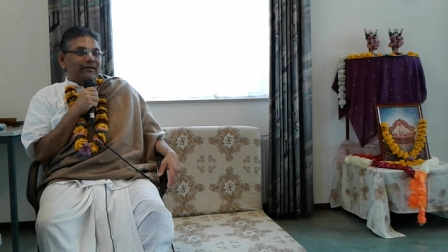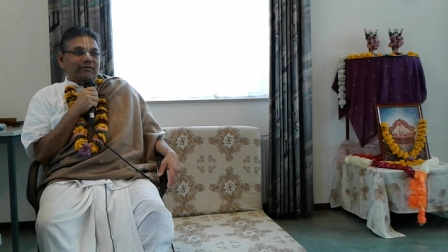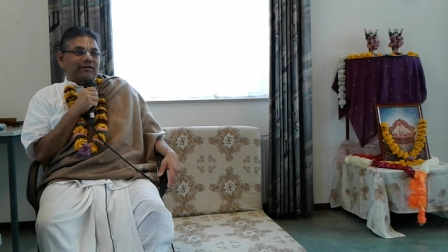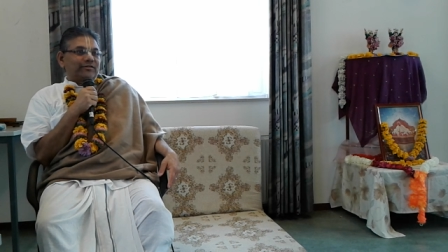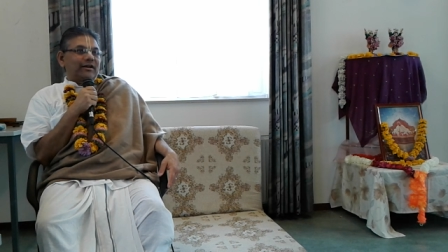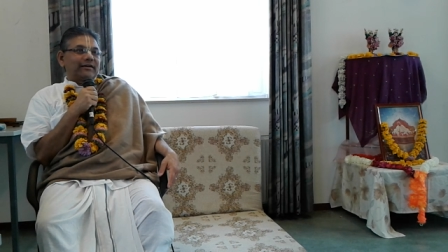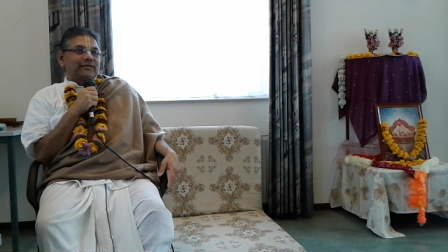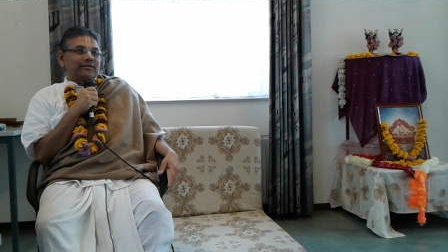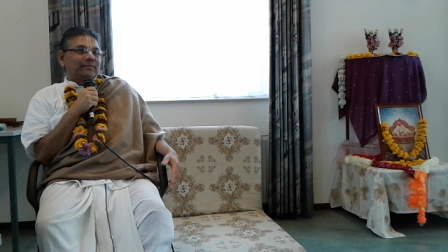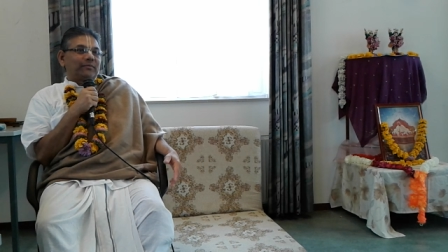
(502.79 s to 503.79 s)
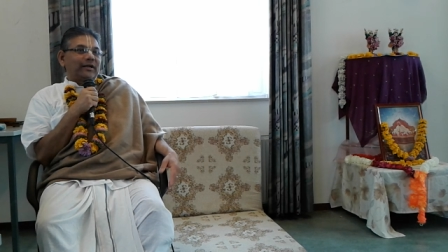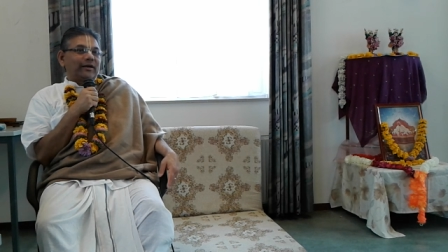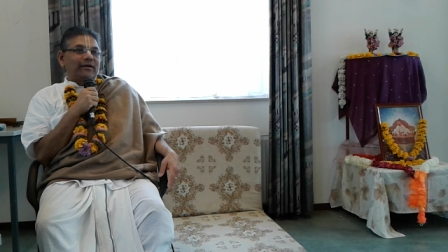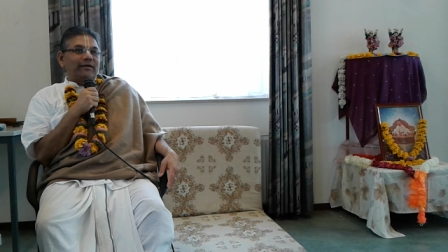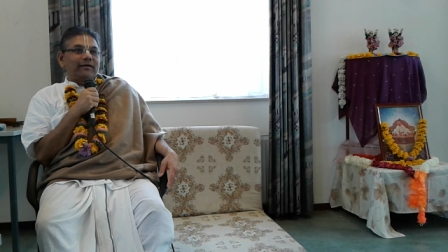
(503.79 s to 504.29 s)
Krishna is
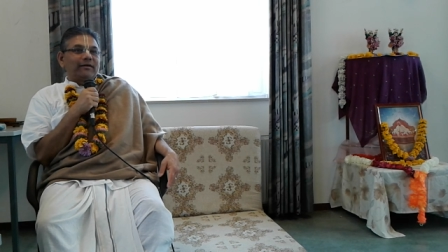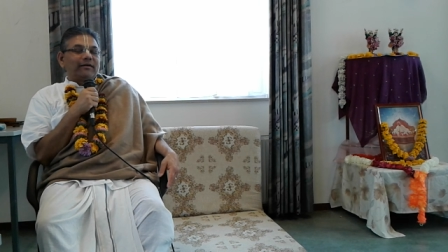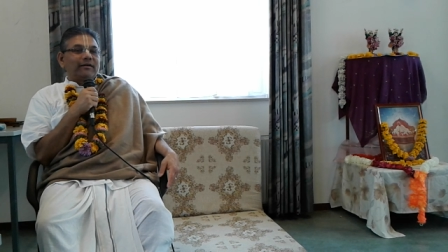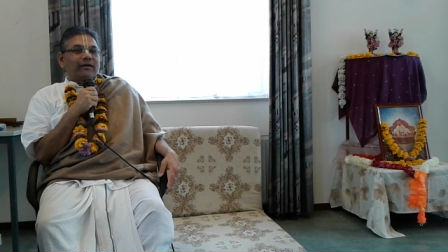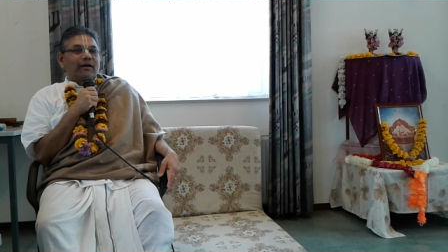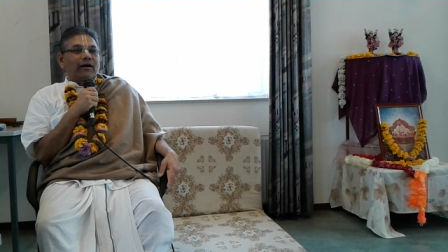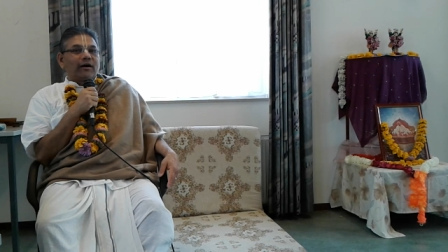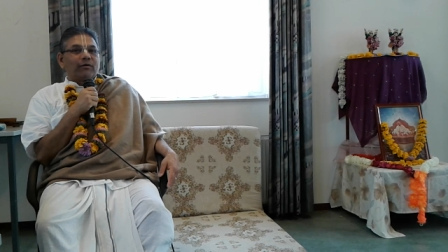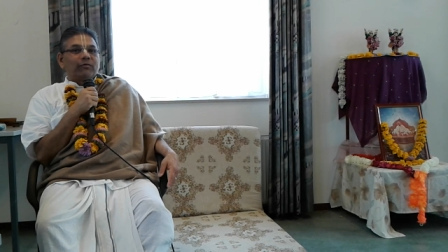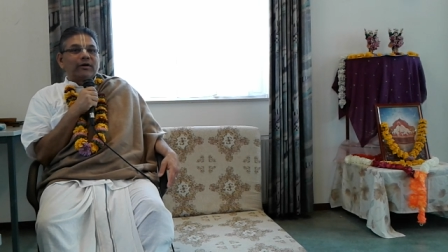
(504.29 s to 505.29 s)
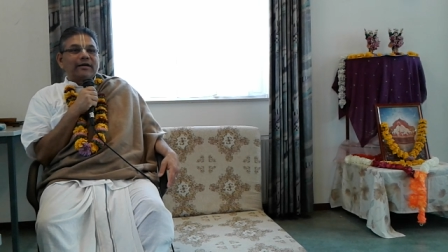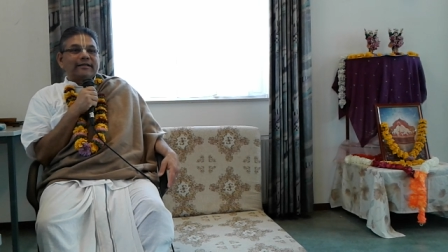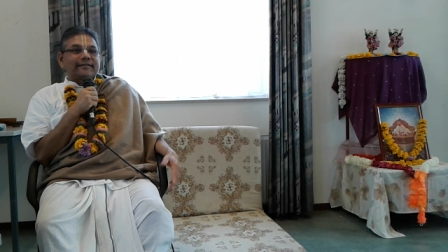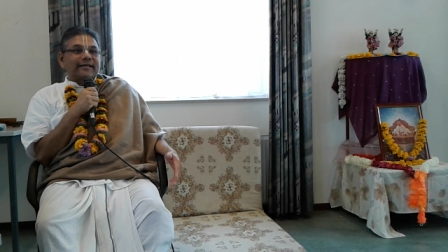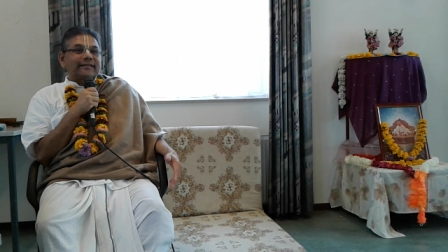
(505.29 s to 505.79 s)
simply a word
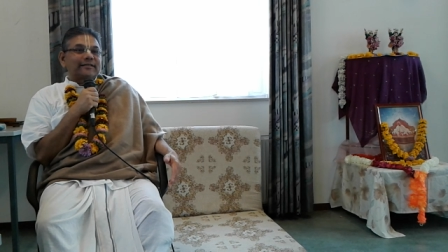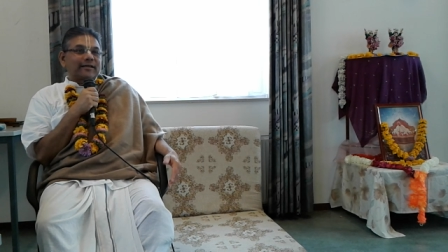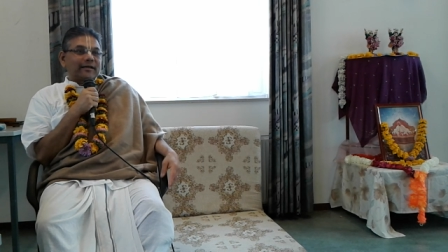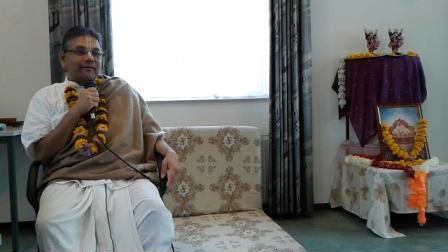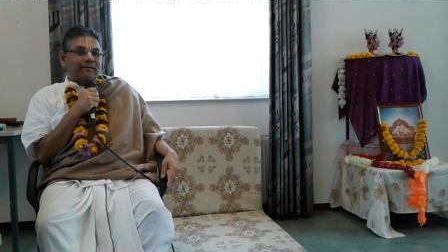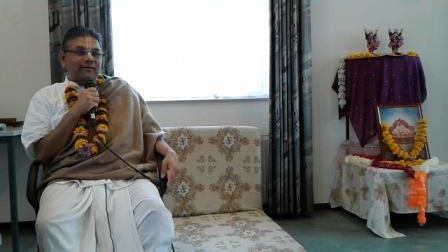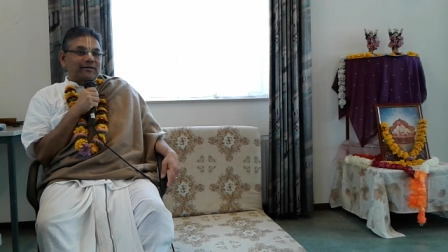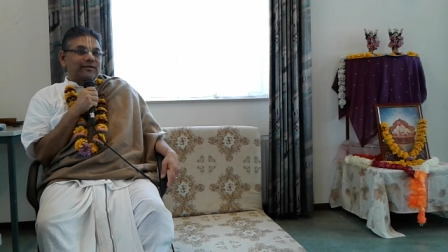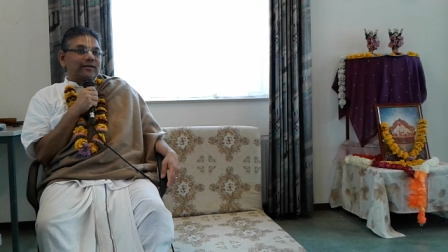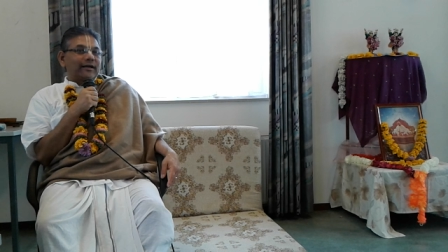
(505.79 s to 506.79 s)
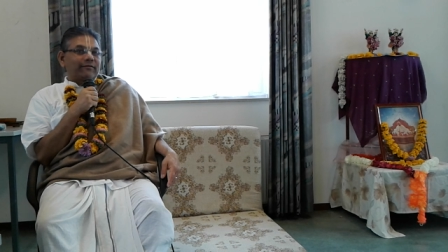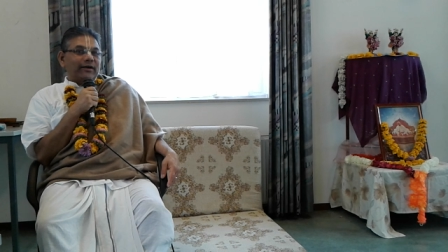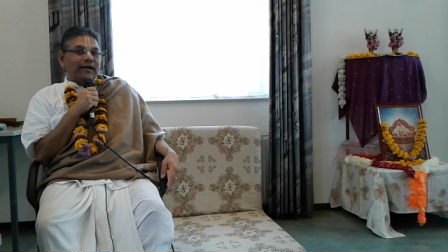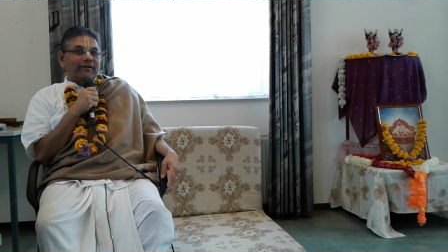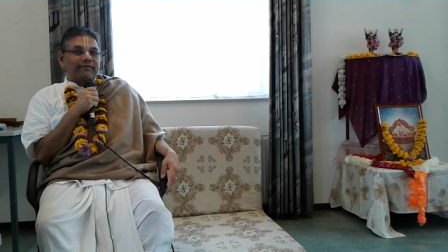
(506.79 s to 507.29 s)
in Sanskrit, just like we
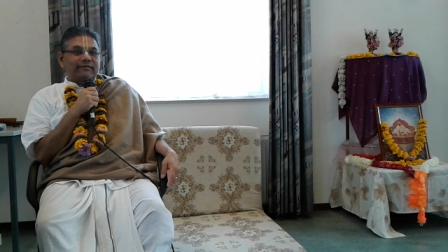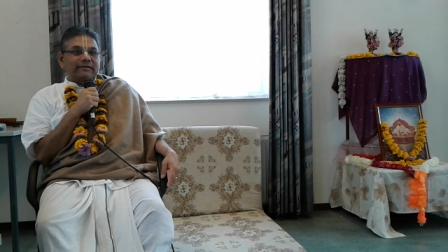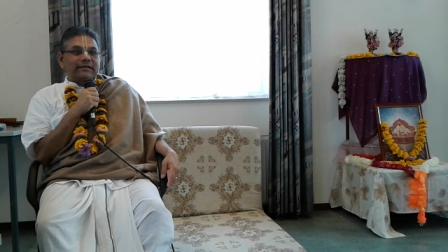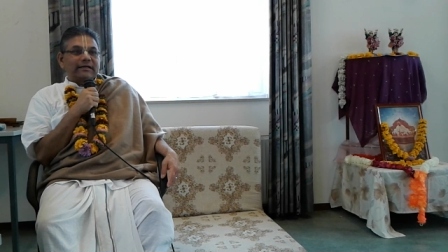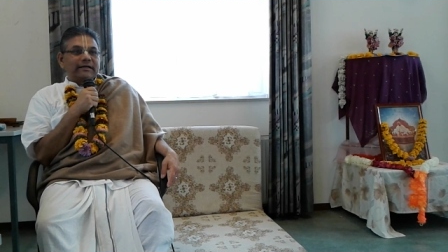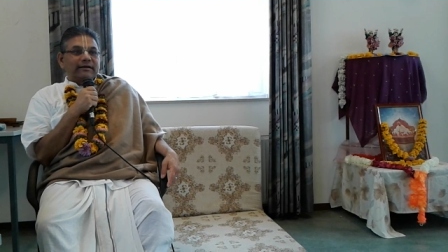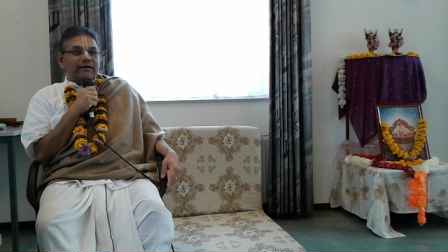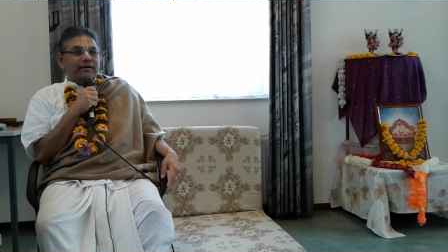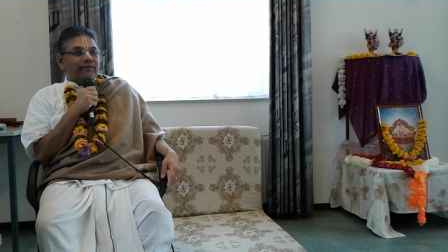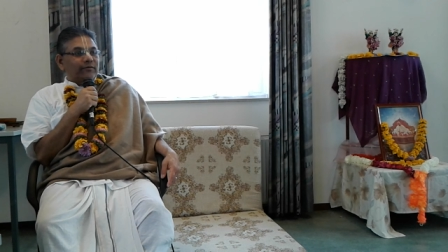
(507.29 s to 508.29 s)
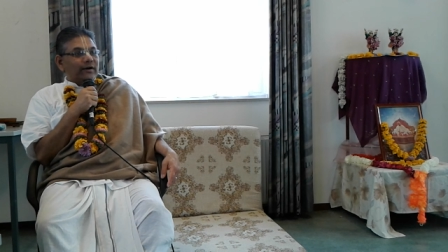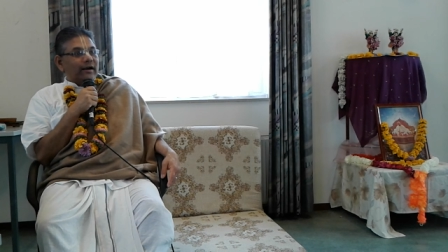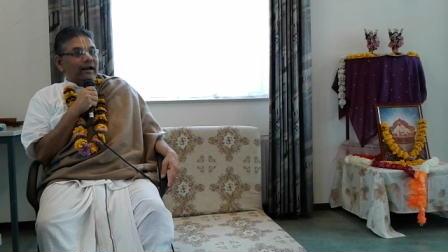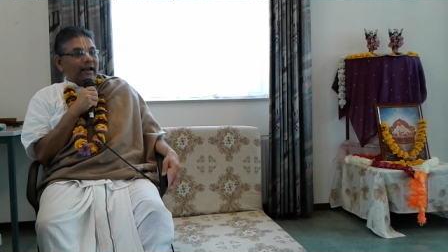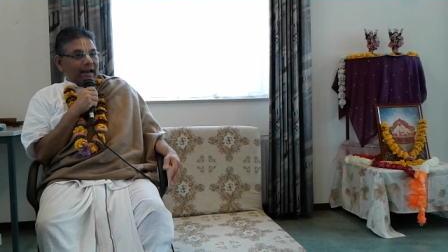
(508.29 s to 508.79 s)
have
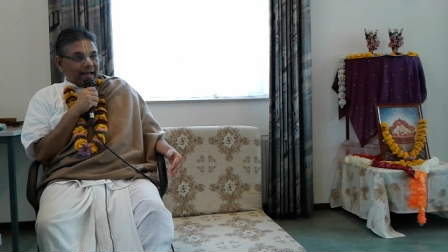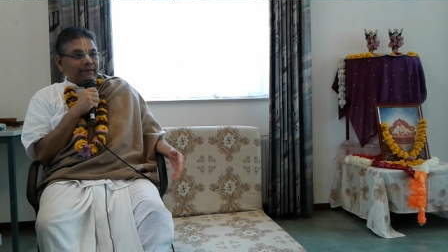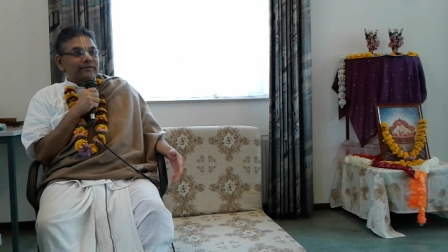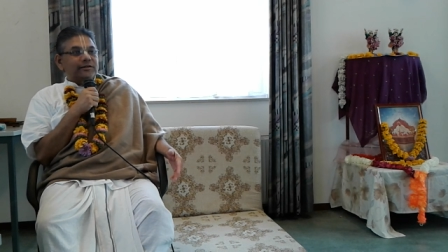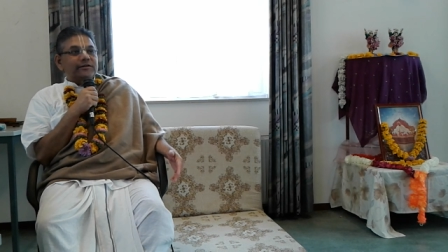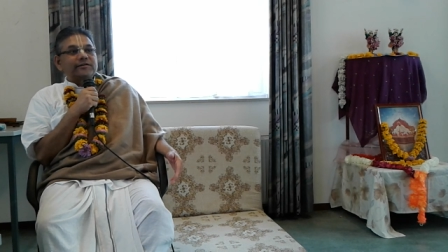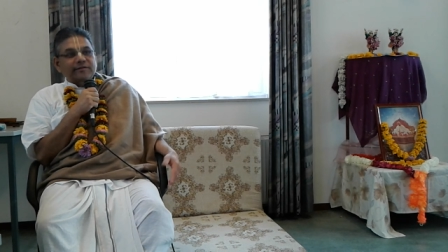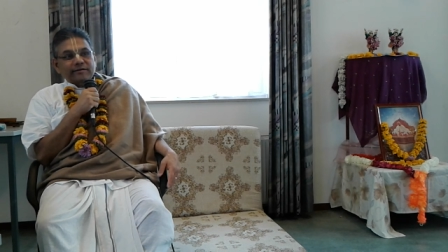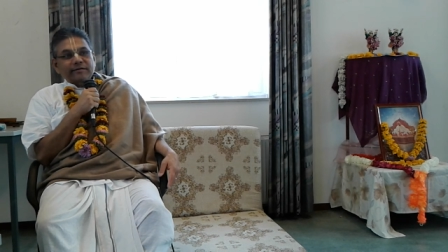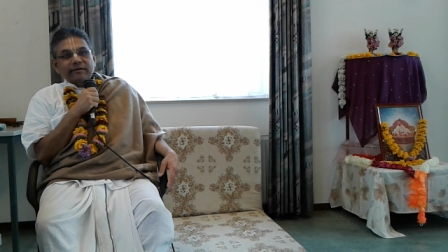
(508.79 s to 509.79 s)
different languages.